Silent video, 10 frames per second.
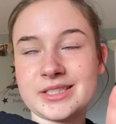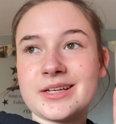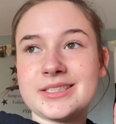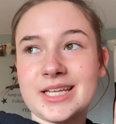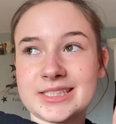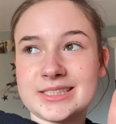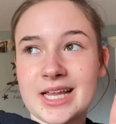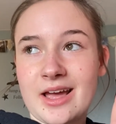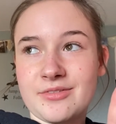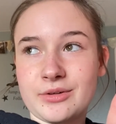because
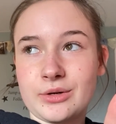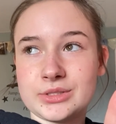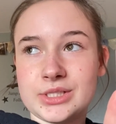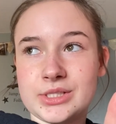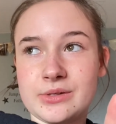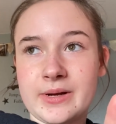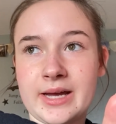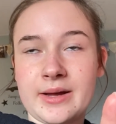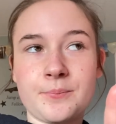yesterday I forgot to do it,